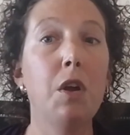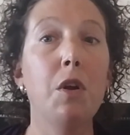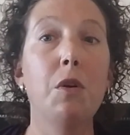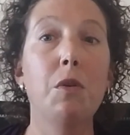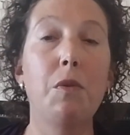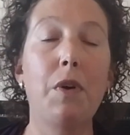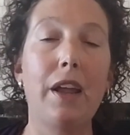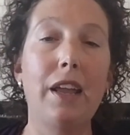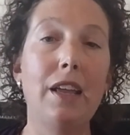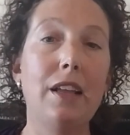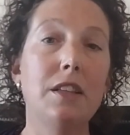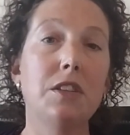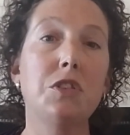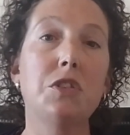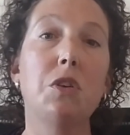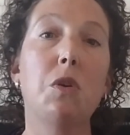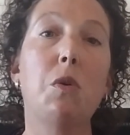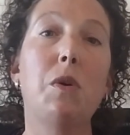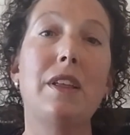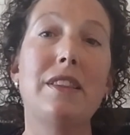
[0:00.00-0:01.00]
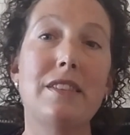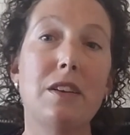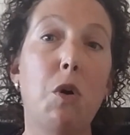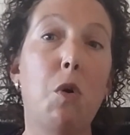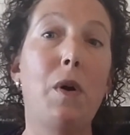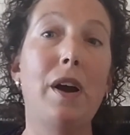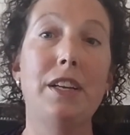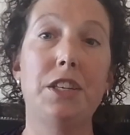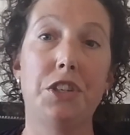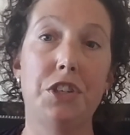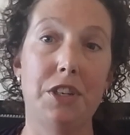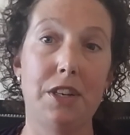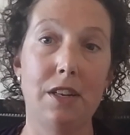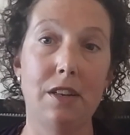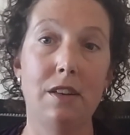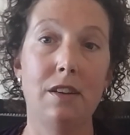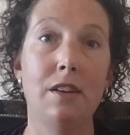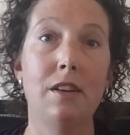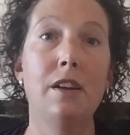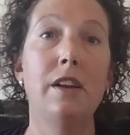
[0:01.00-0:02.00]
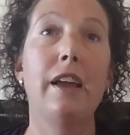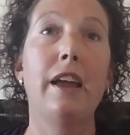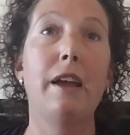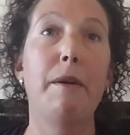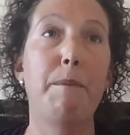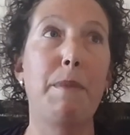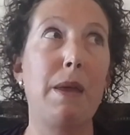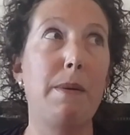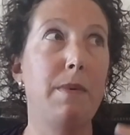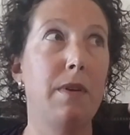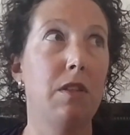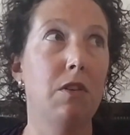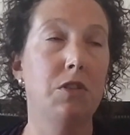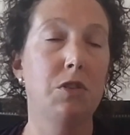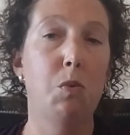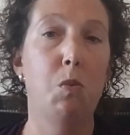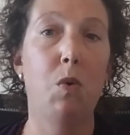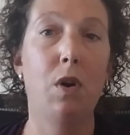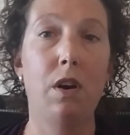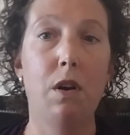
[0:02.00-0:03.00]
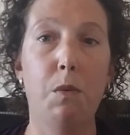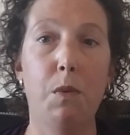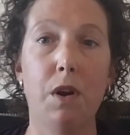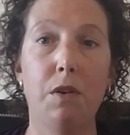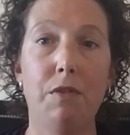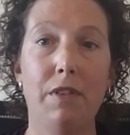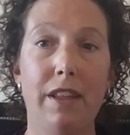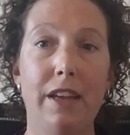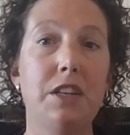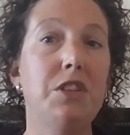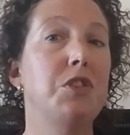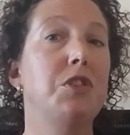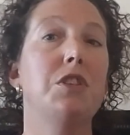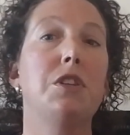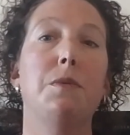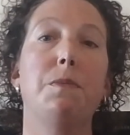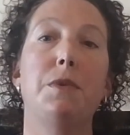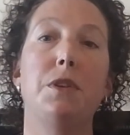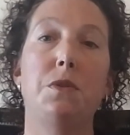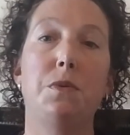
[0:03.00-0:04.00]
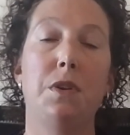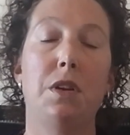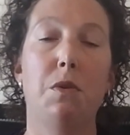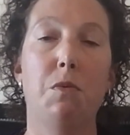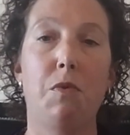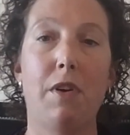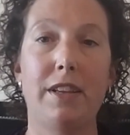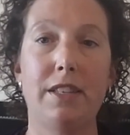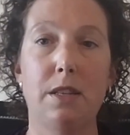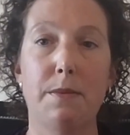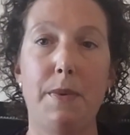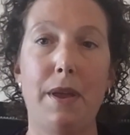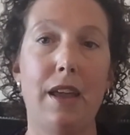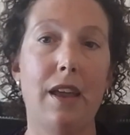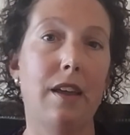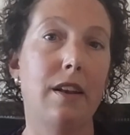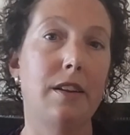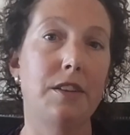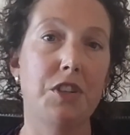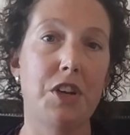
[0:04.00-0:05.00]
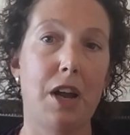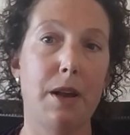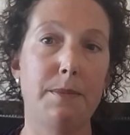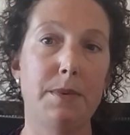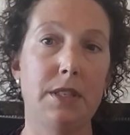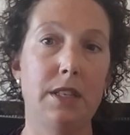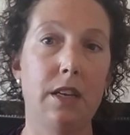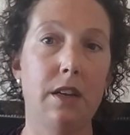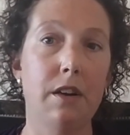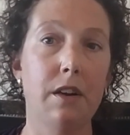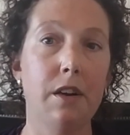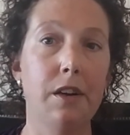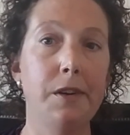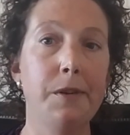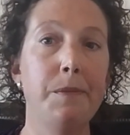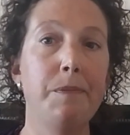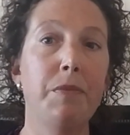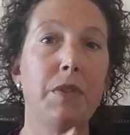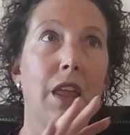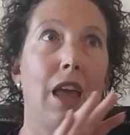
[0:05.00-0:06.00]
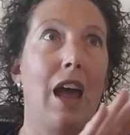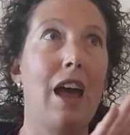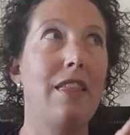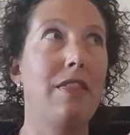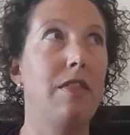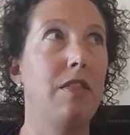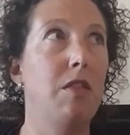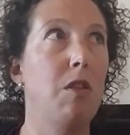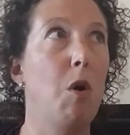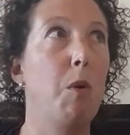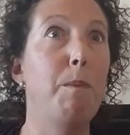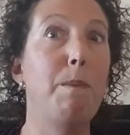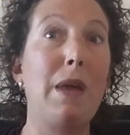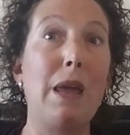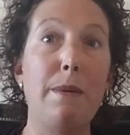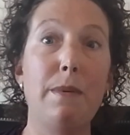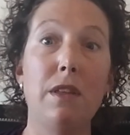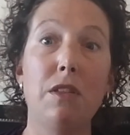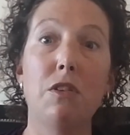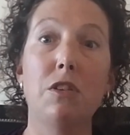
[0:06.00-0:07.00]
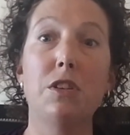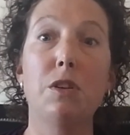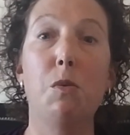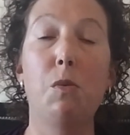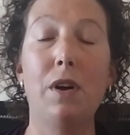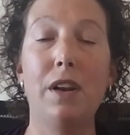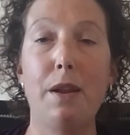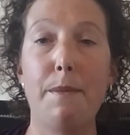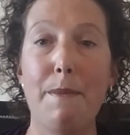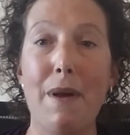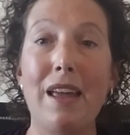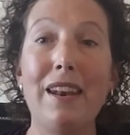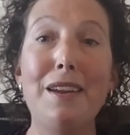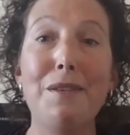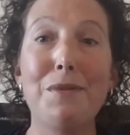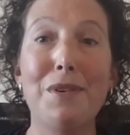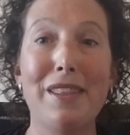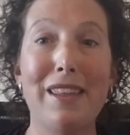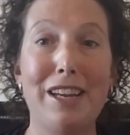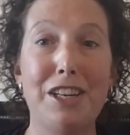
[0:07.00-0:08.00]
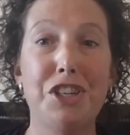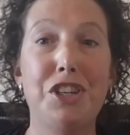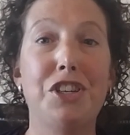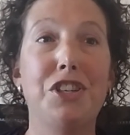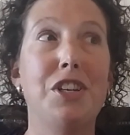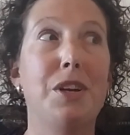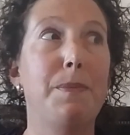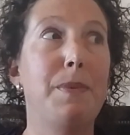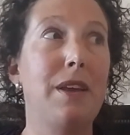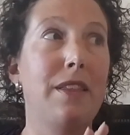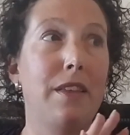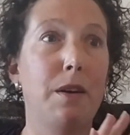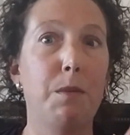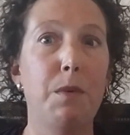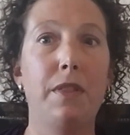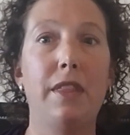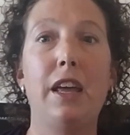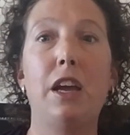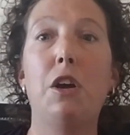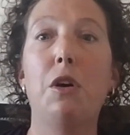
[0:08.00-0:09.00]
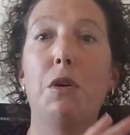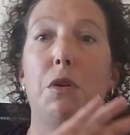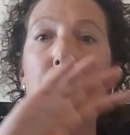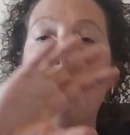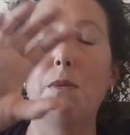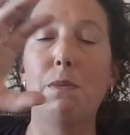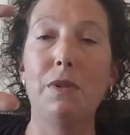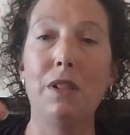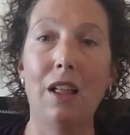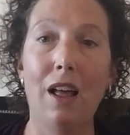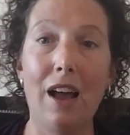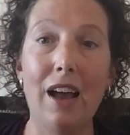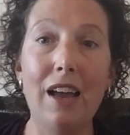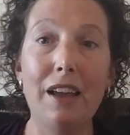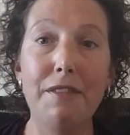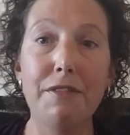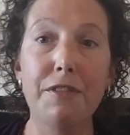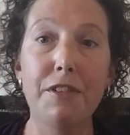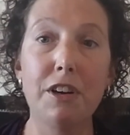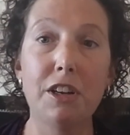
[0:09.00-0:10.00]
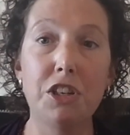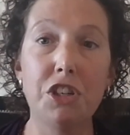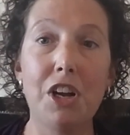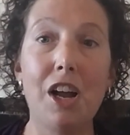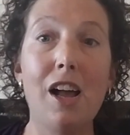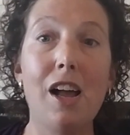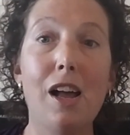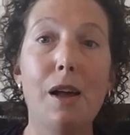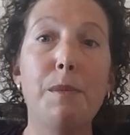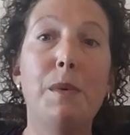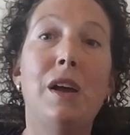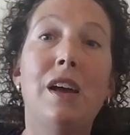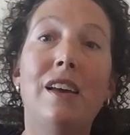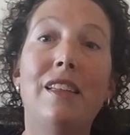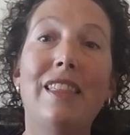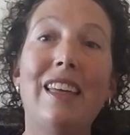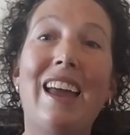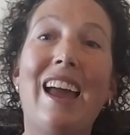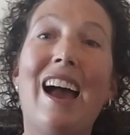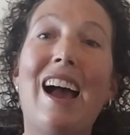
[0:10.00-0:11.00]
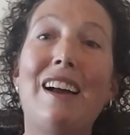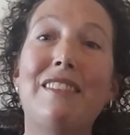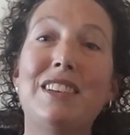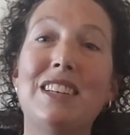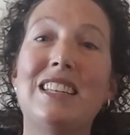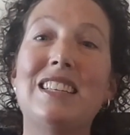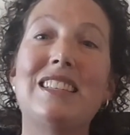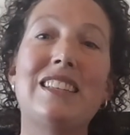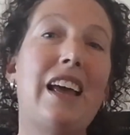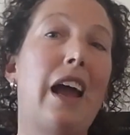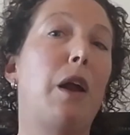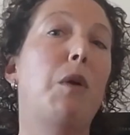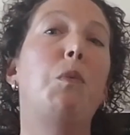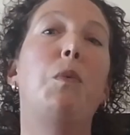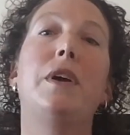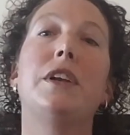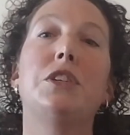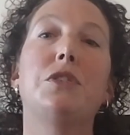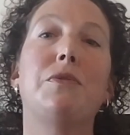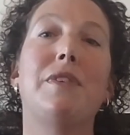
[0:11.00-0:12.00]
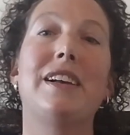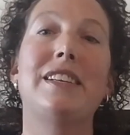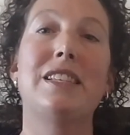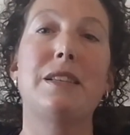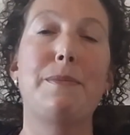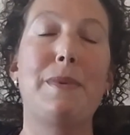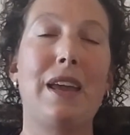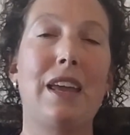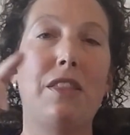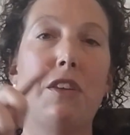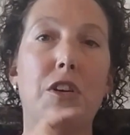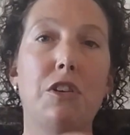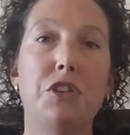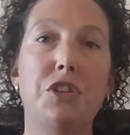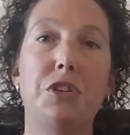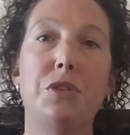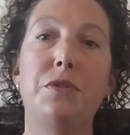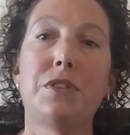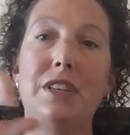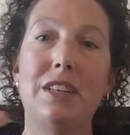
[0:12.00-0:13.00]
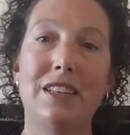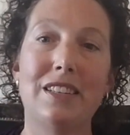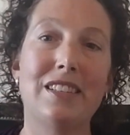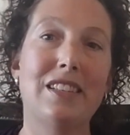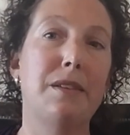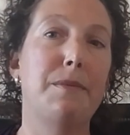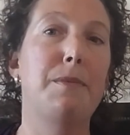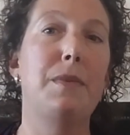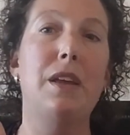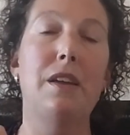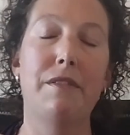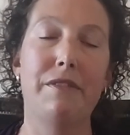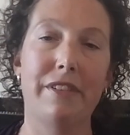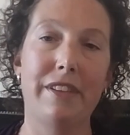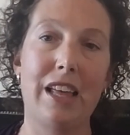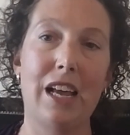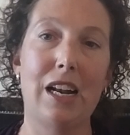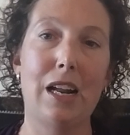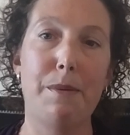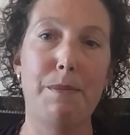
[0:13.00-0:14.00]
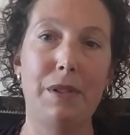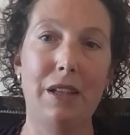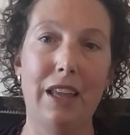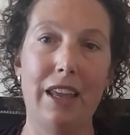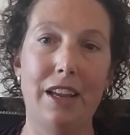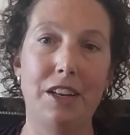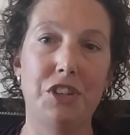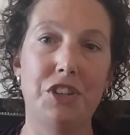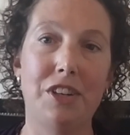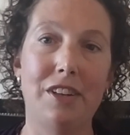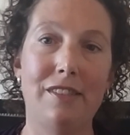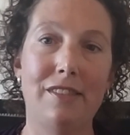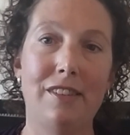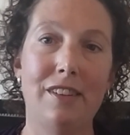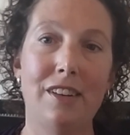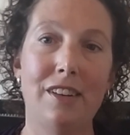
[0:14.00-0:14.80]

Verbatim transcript: right? So it's a question. Maybe there's a one to one relationship between a resume and a job seeker, and maybe there's a one to many relationship, and then when they go to apply for a job, they have to decide which resume they're choosing to submit for that application